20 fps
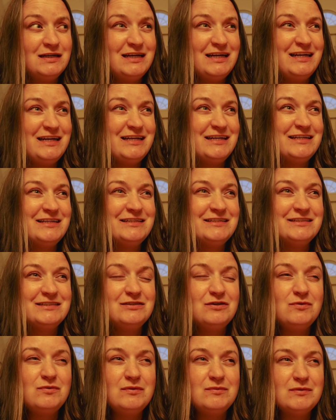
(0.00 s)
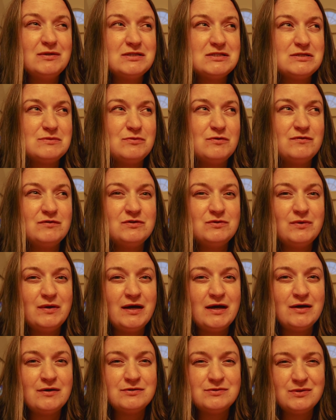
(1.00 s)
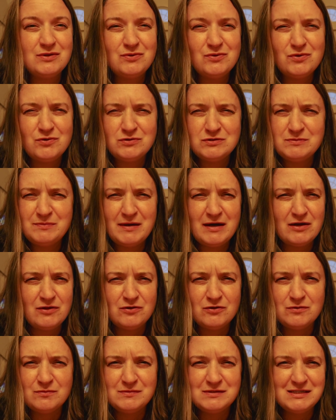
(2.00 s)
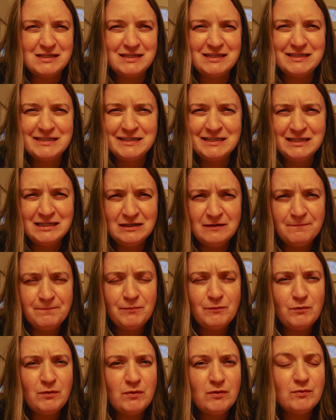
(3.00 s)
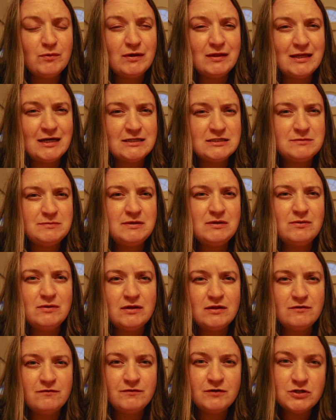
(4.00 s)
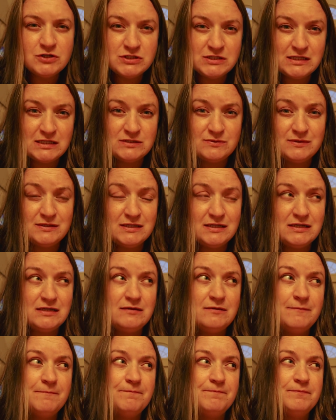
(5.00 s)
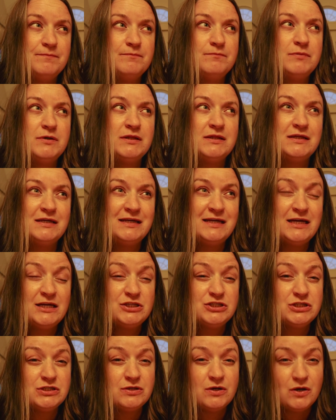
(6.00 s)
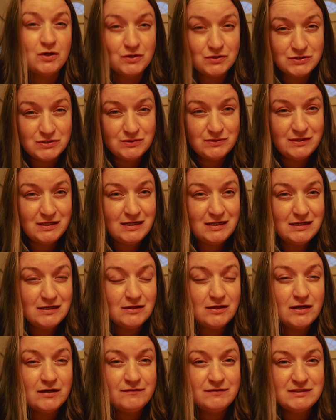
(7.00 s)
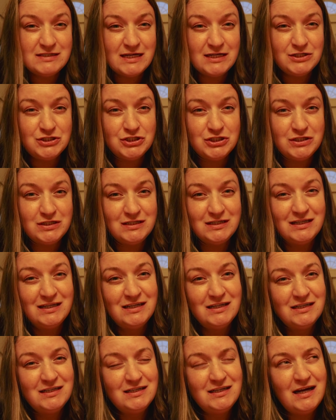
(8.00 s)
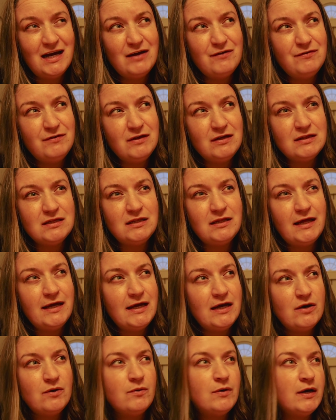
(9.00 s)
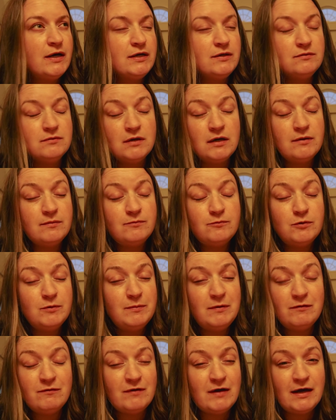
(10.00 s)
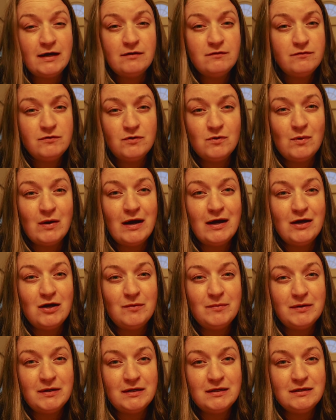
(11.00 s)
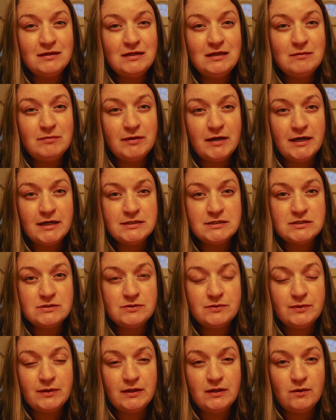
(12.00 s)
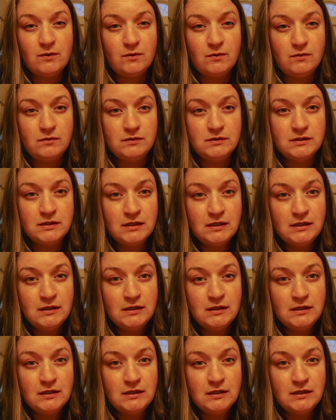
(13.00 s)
and no one wants to move into a house with gross bathrooms. Like, we would want that to be one of the first things we did, but the kitchen also needed a lot of attention. I feel like the layout I would be fine for a while, but the appliances are really old,